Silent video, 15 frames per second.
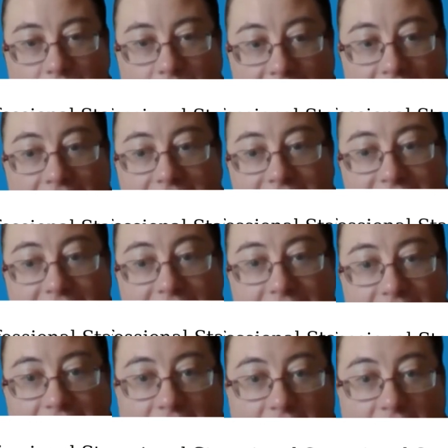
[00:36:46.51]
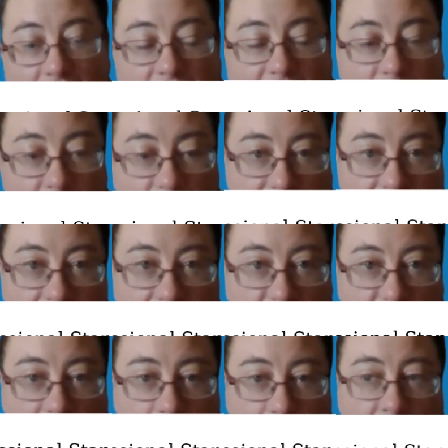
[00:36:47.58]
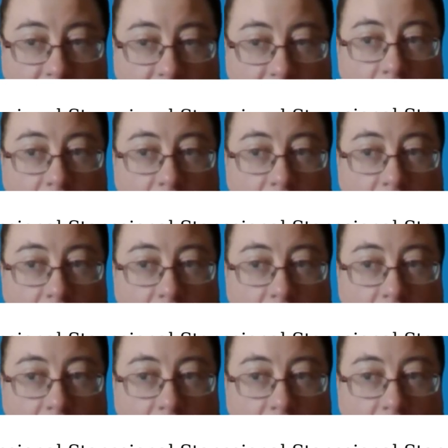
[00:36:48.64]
had in the learning reflection.